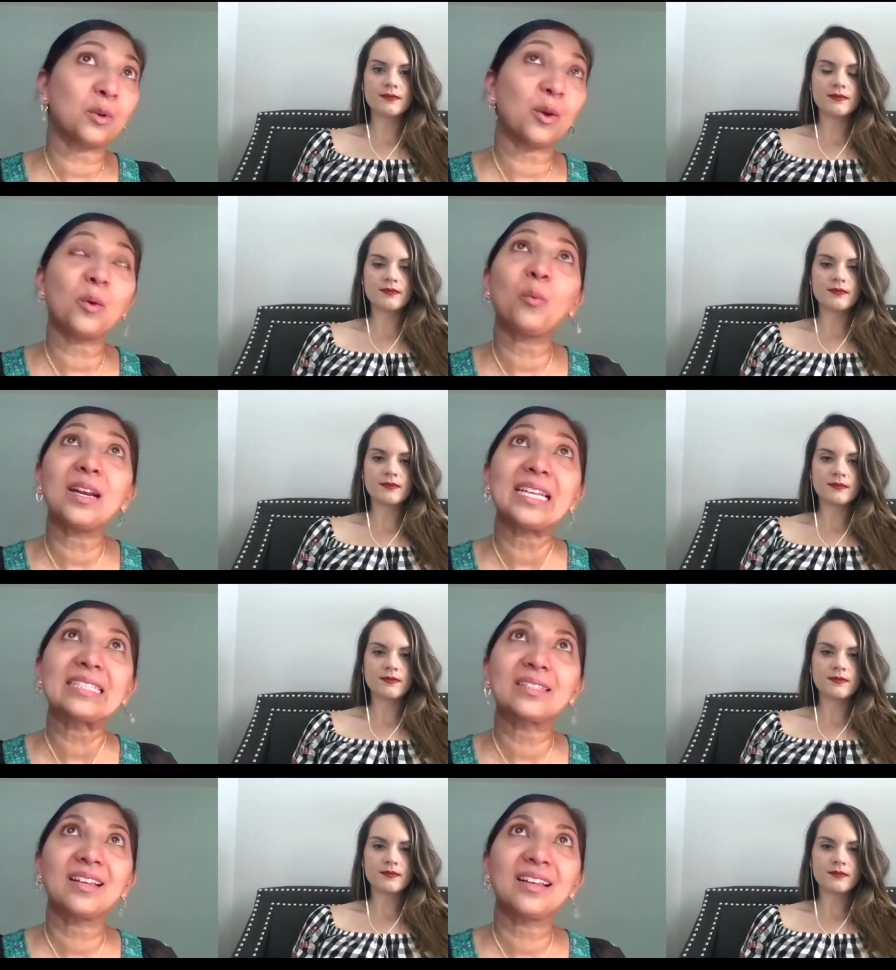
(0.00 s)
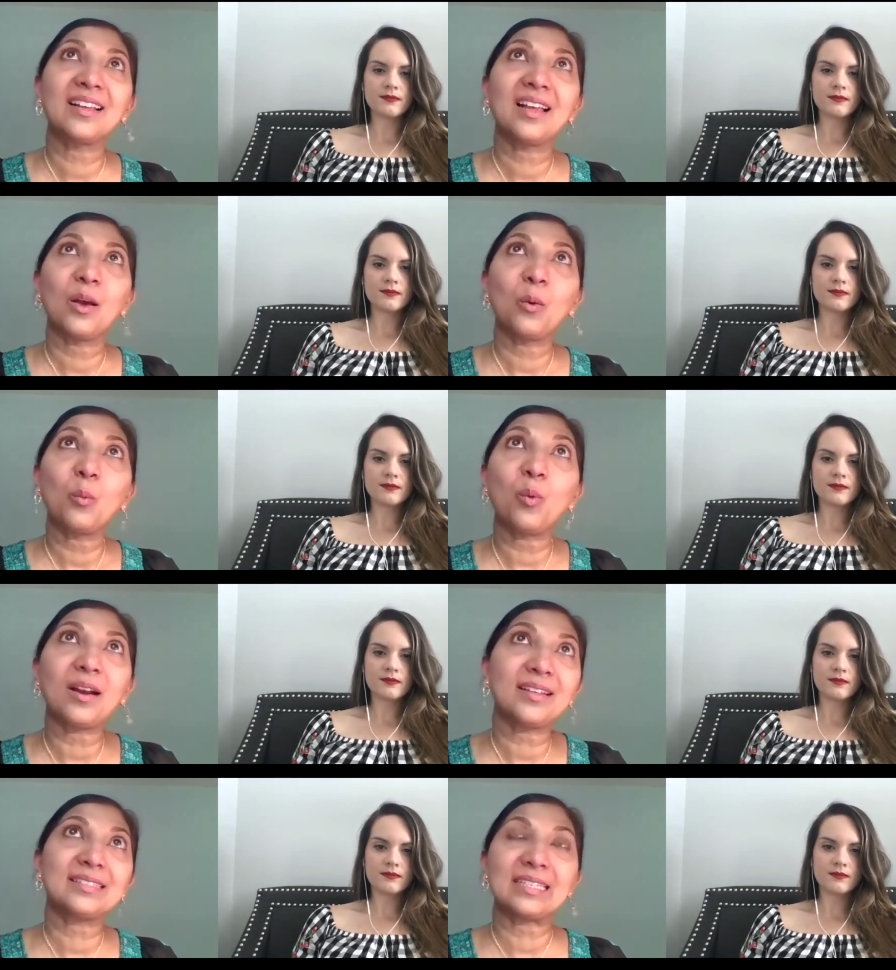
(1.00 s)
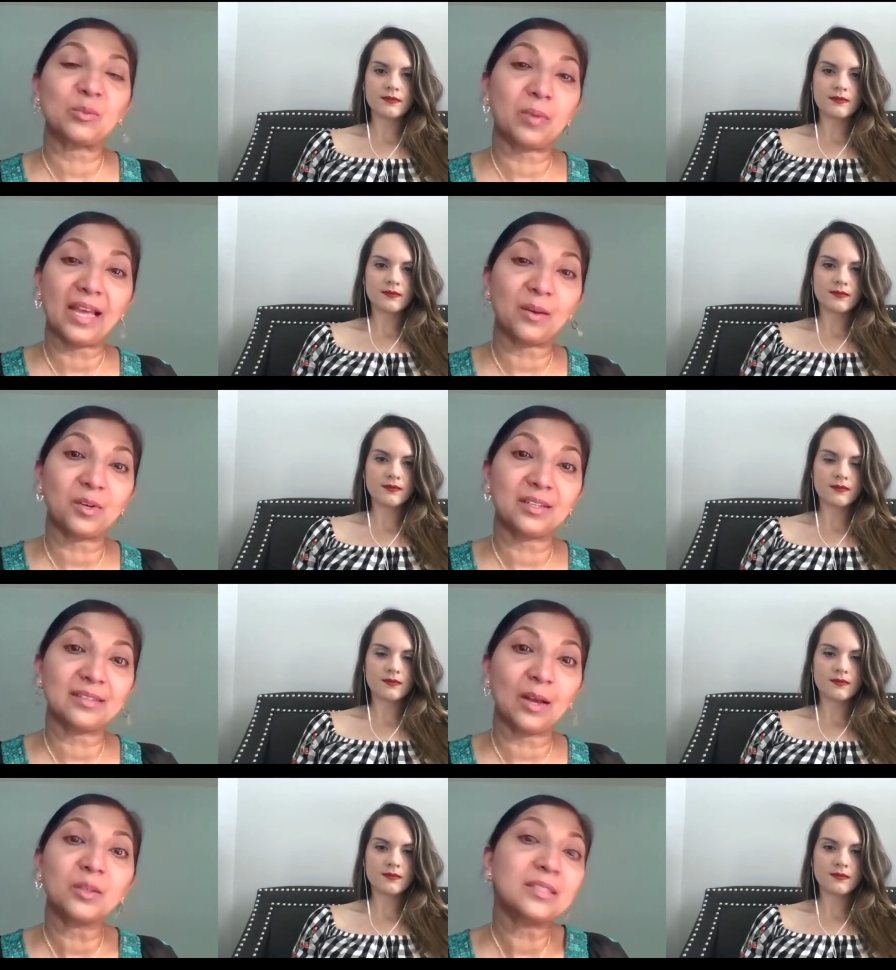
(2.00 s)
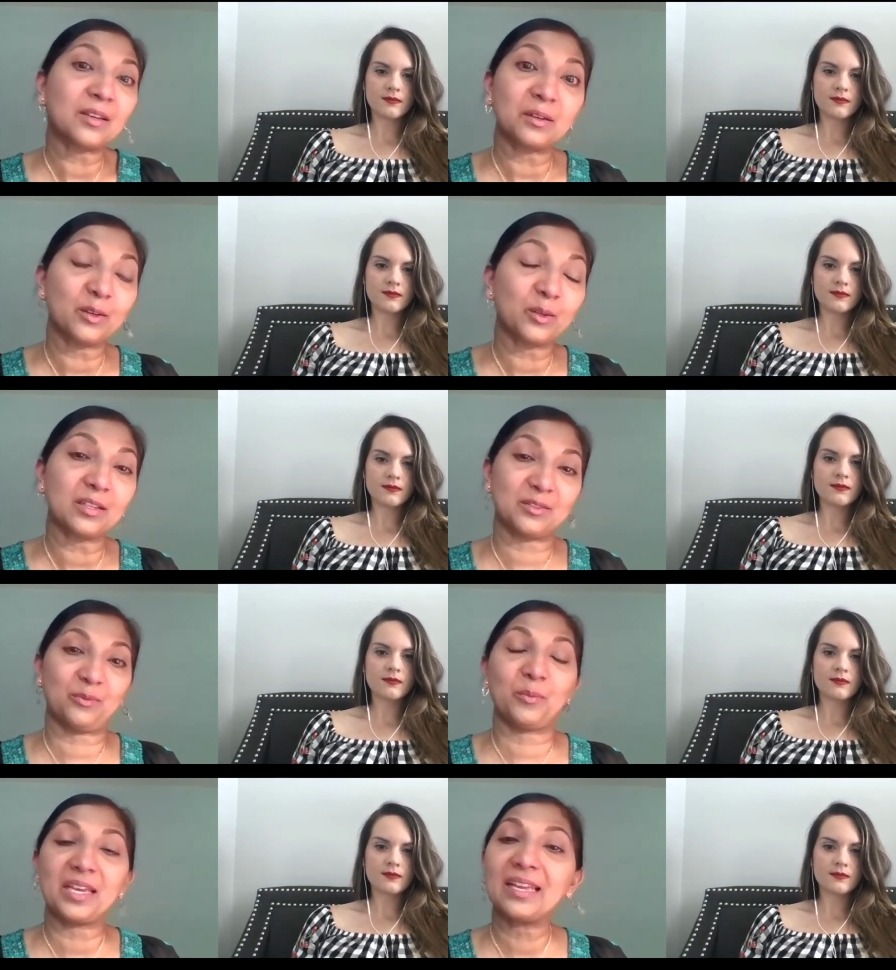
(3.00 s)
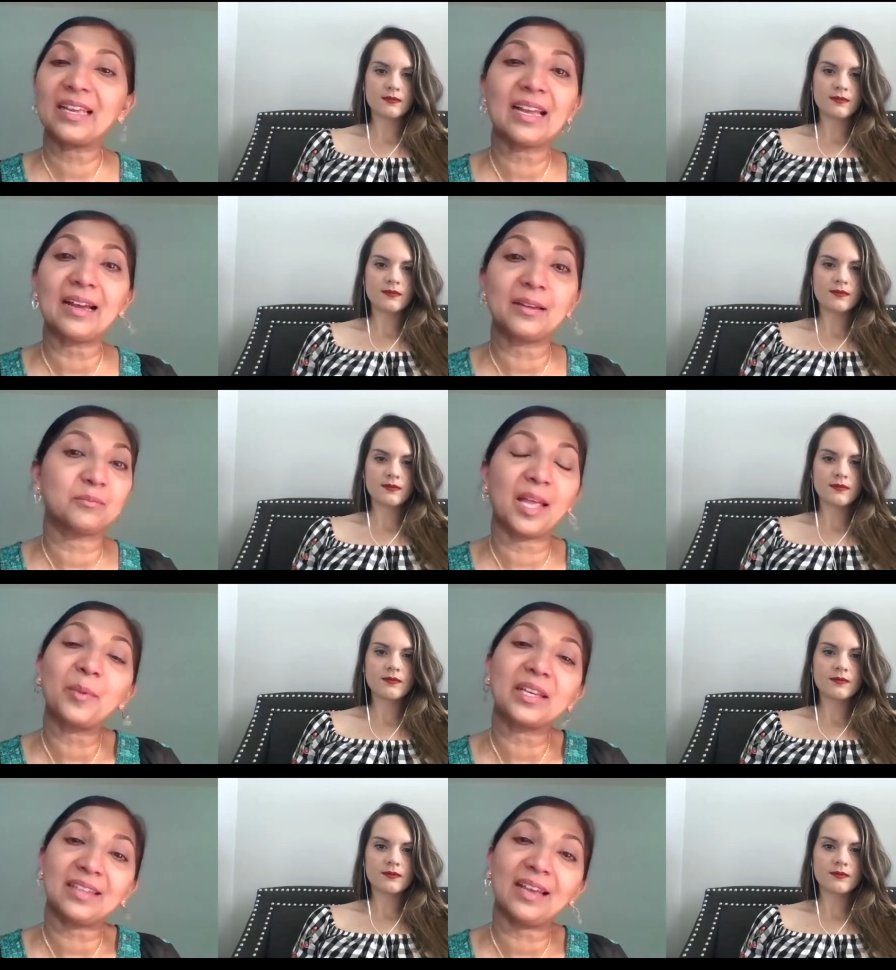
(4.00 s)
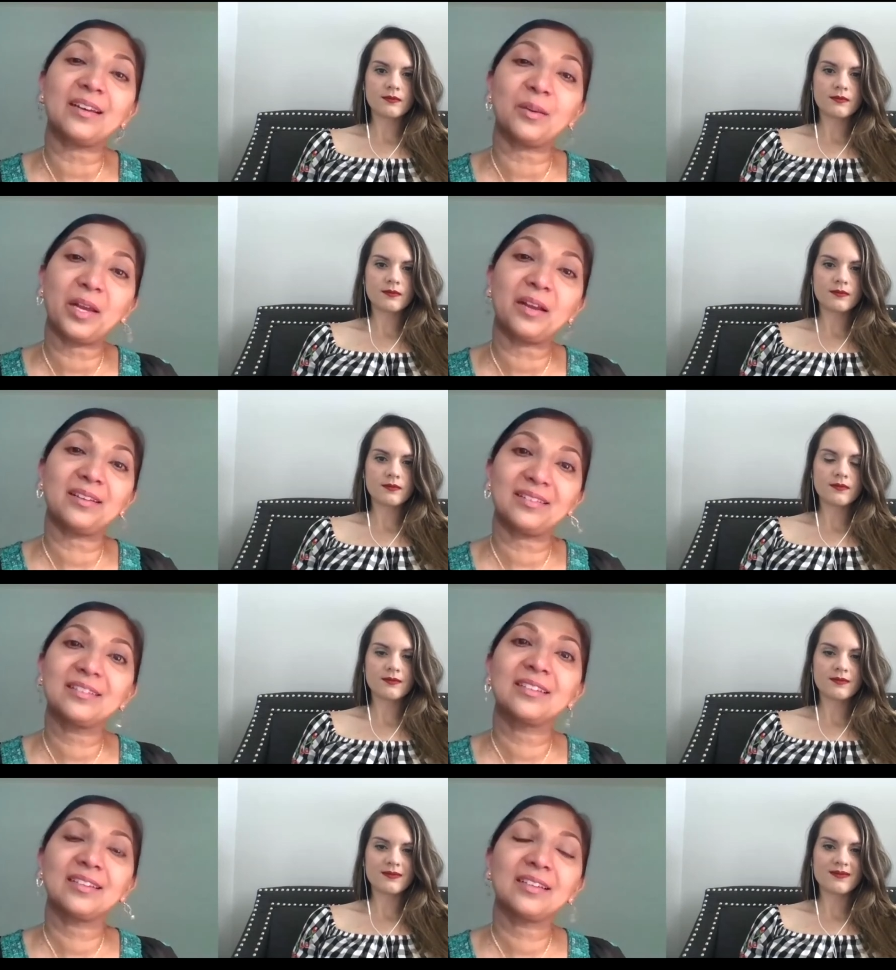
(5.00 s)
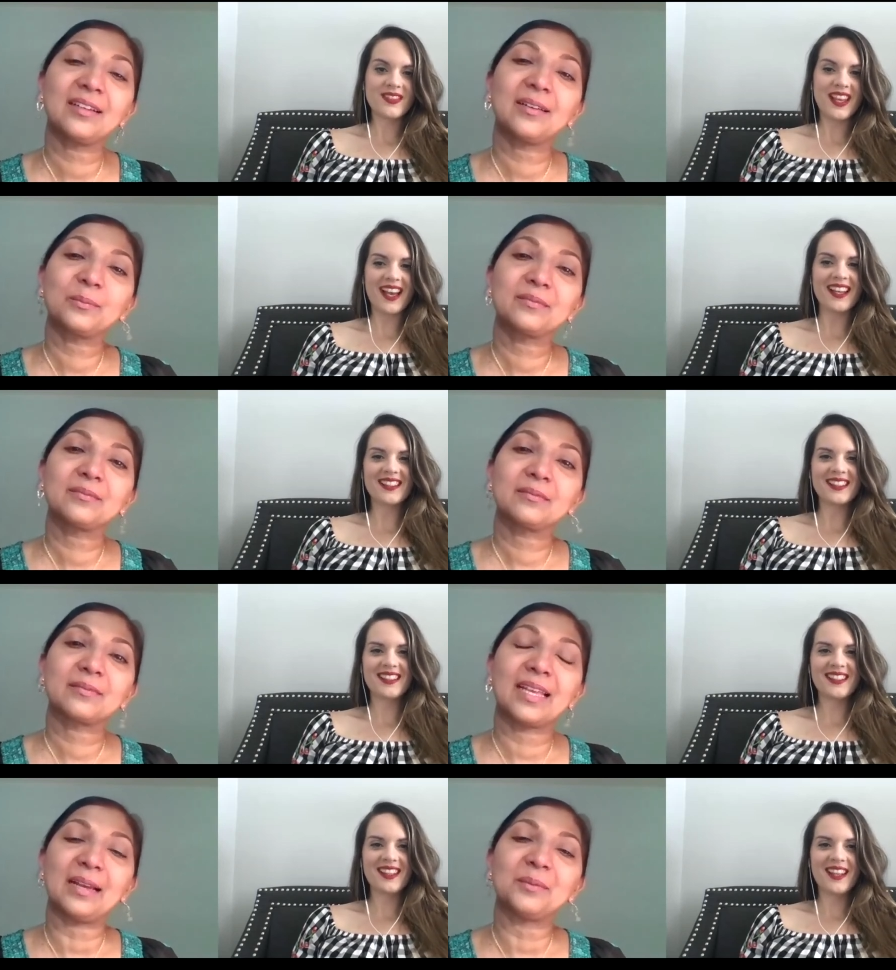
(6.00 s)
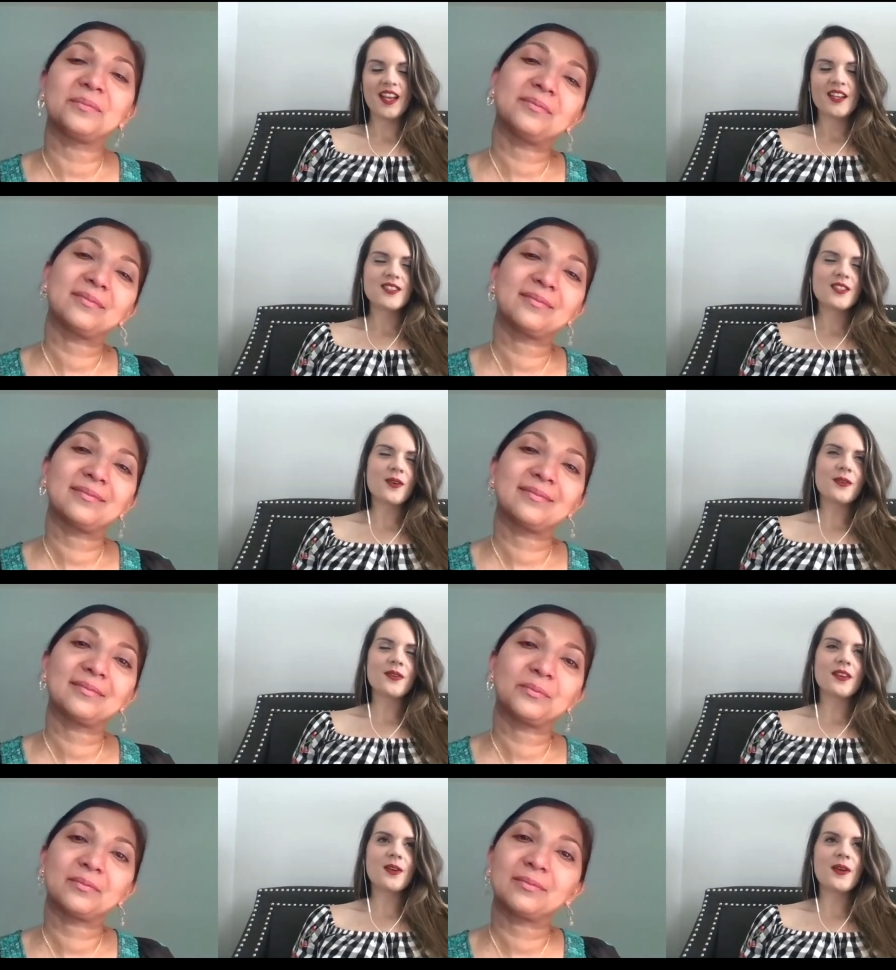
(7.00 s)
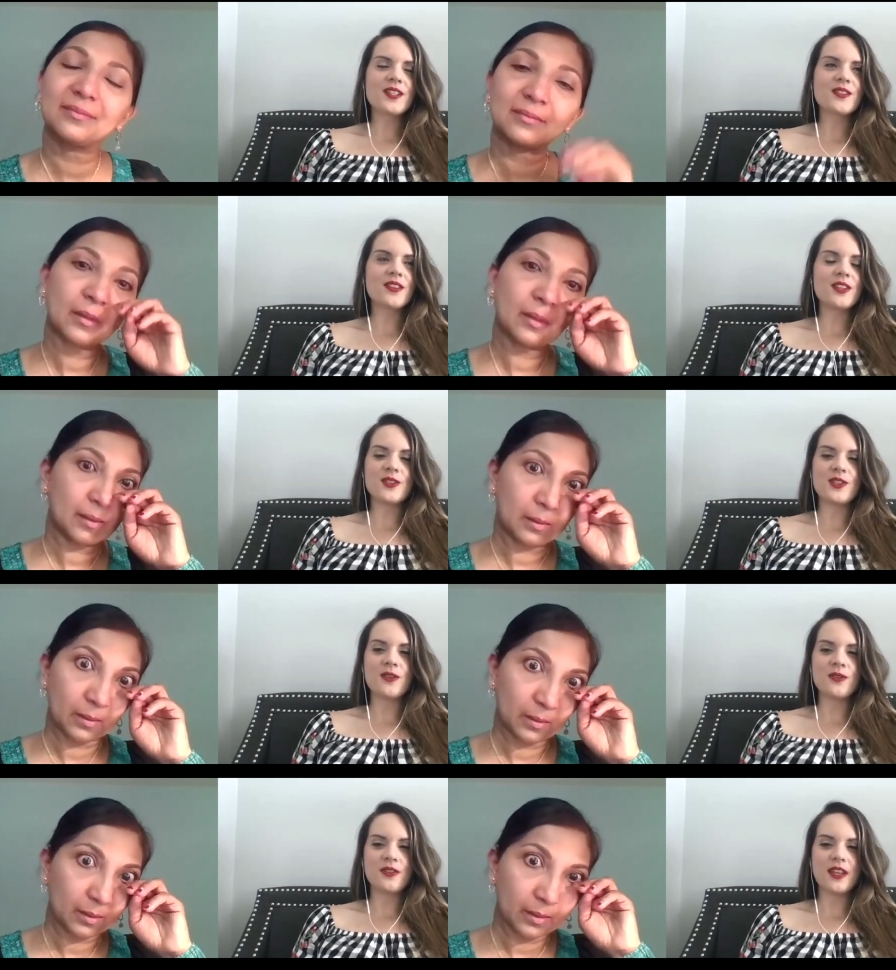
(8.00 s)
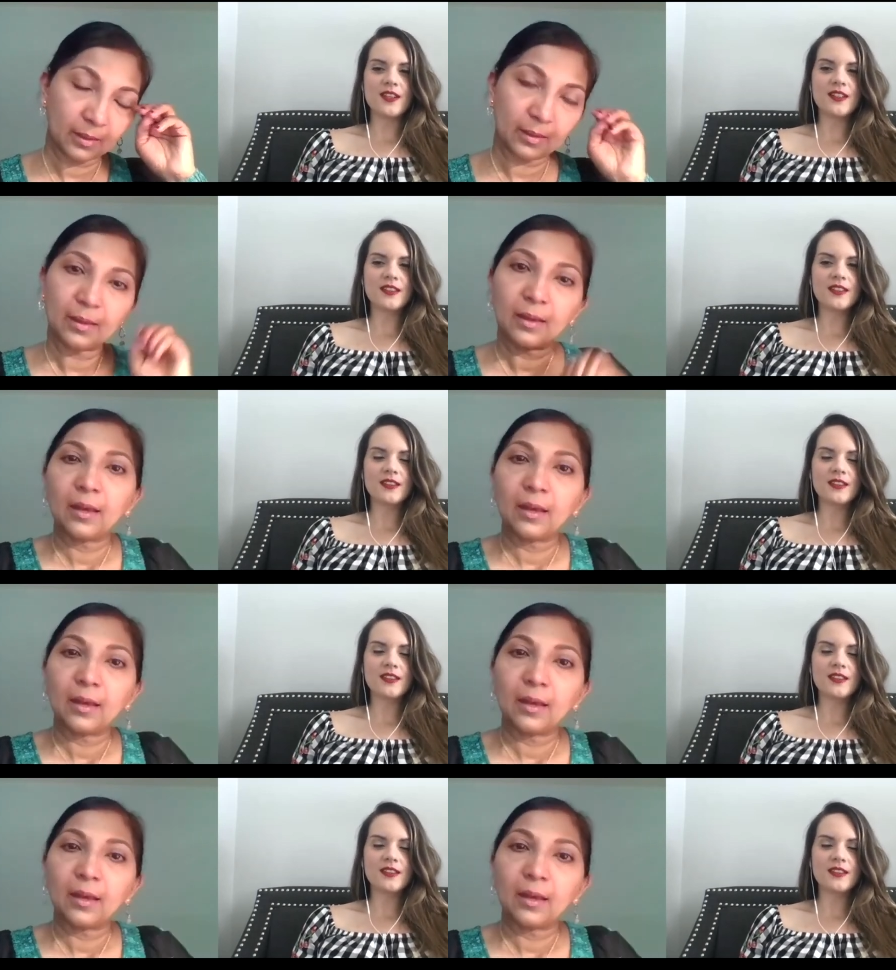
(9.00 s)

Speaker 1: know what is what is his plan, what is how is he going to do this for me? I'm I'm excited about it.
Speaker 2: Yeah. So, question for you: Do you feel